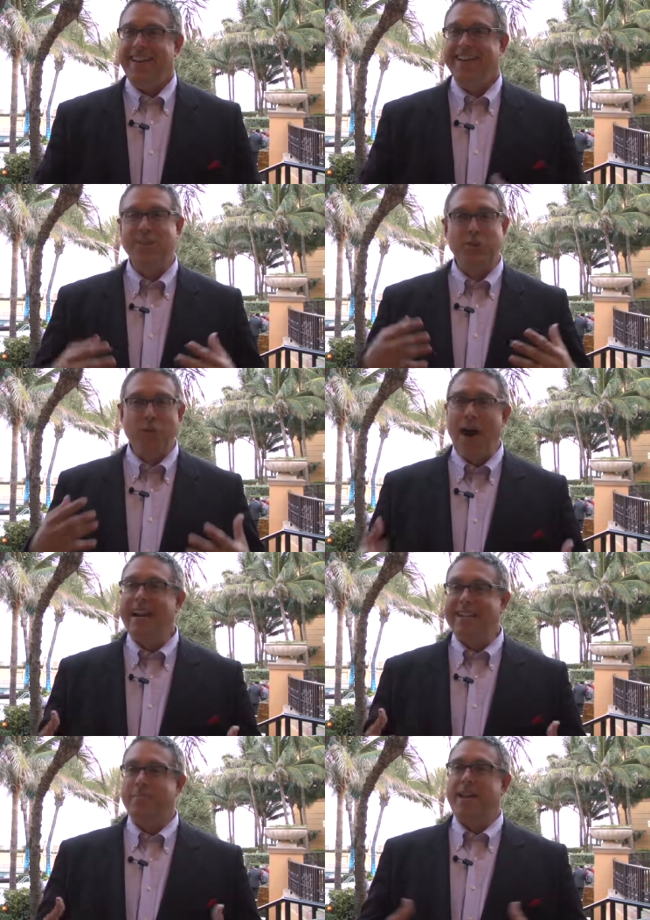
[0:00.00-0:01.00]
It's
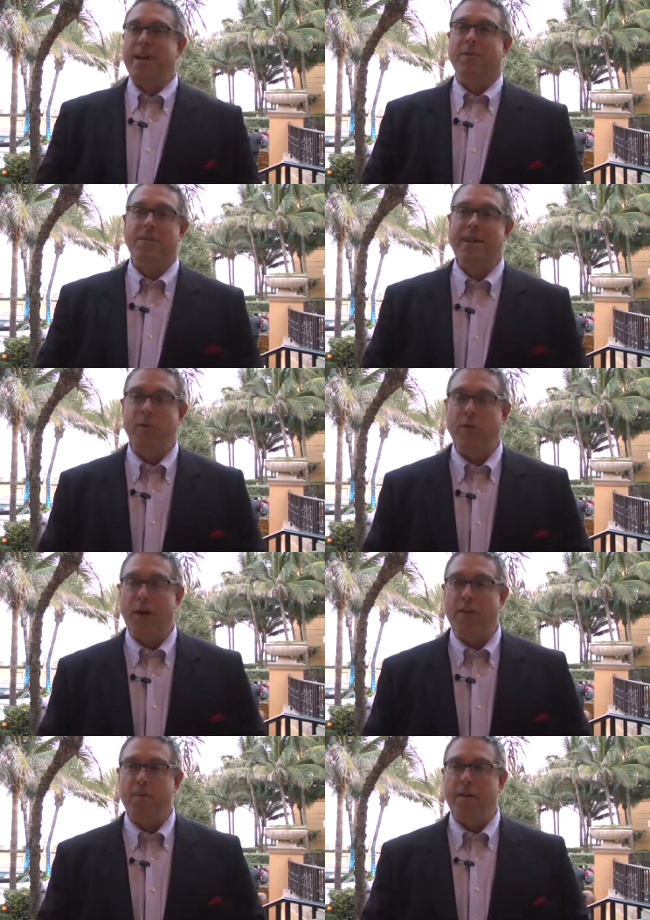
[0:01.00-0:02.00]
great to be able to meet
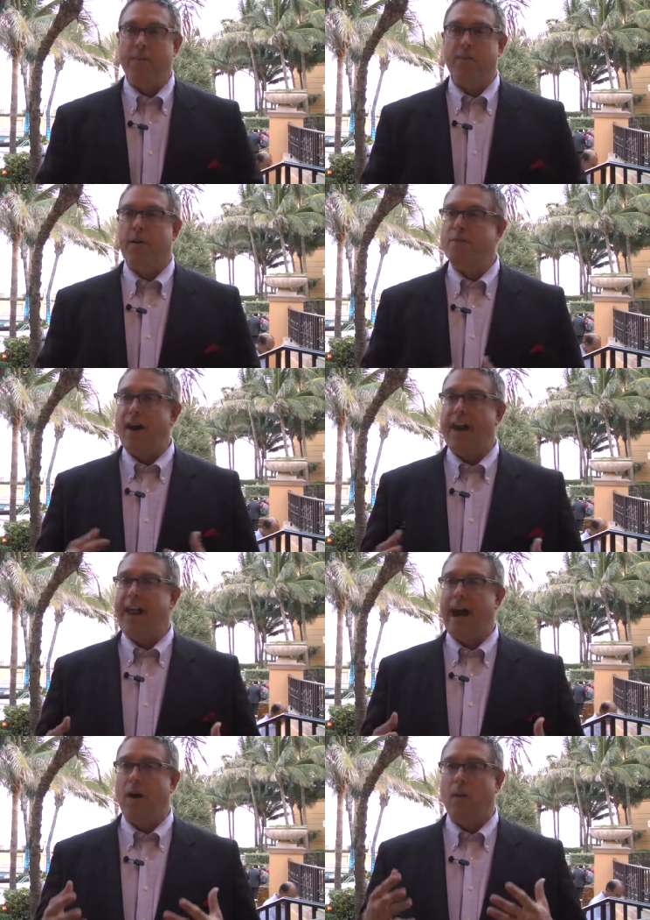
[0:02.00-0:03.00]
with other people and
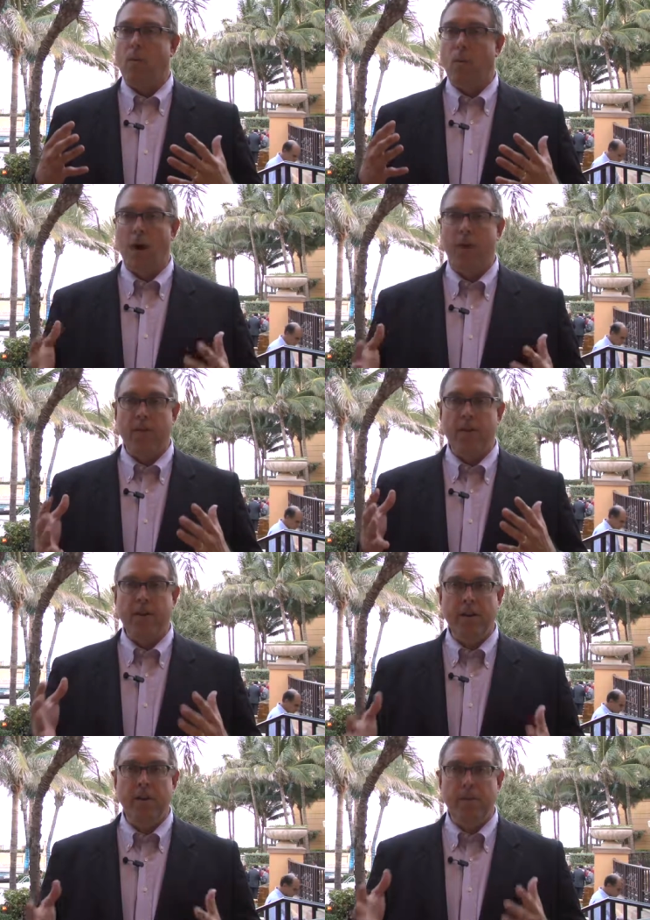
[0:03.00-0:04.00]
find out what are the
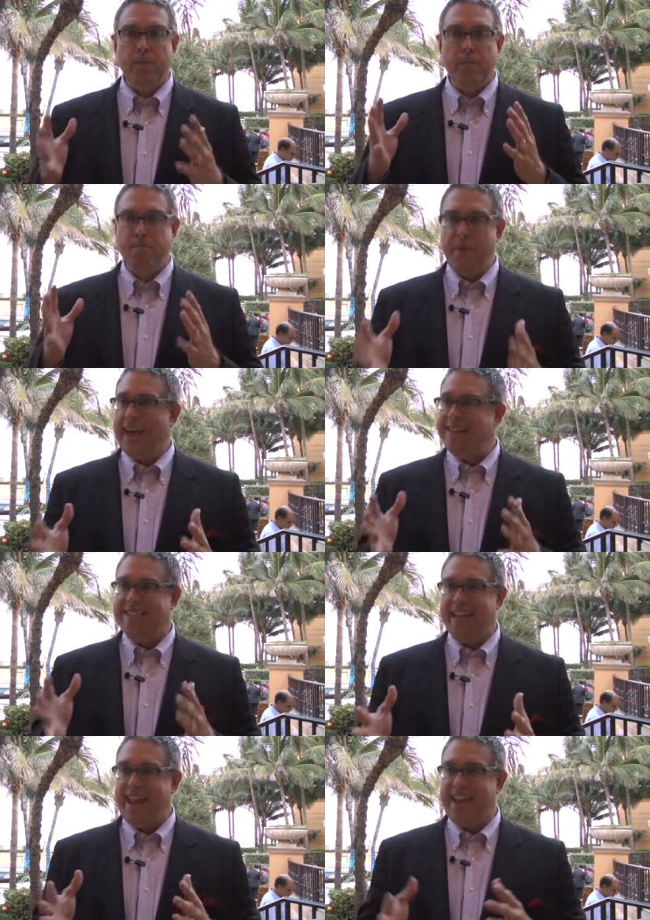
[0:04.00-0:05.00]
new
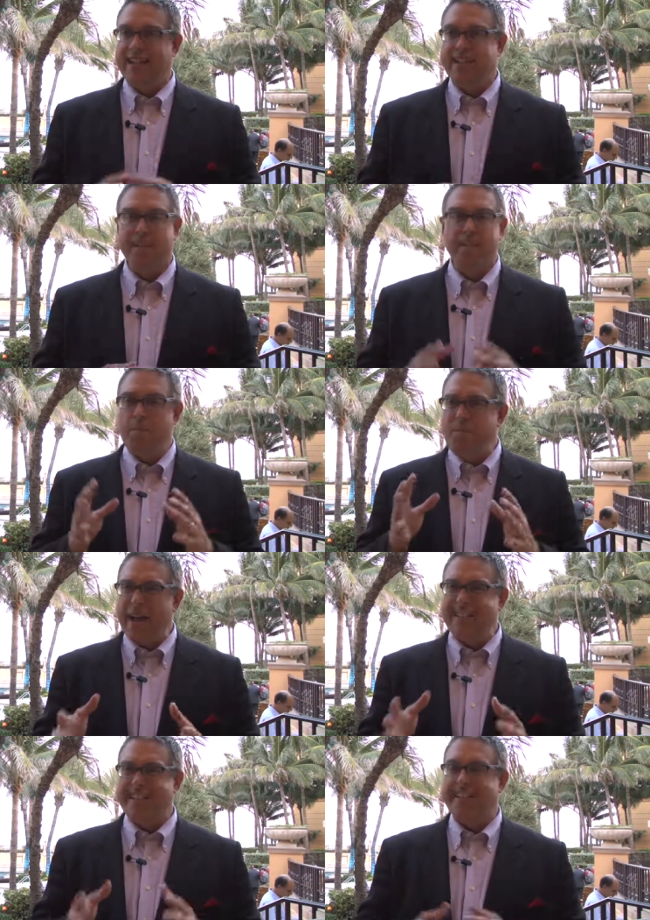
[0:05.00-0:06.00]
best things, the
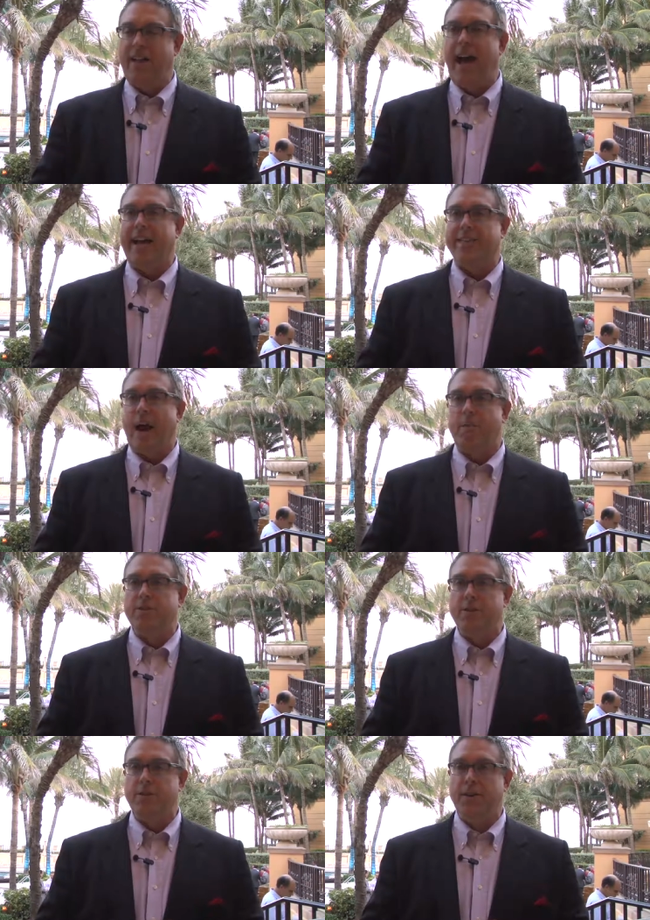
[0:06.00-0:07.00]
best in class
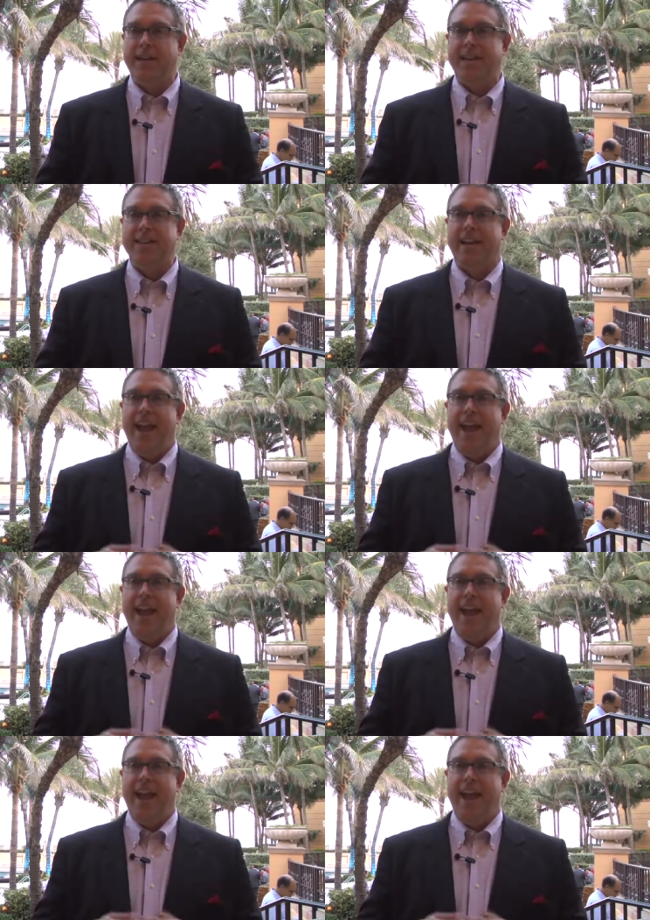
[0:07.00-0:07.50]
opportunities,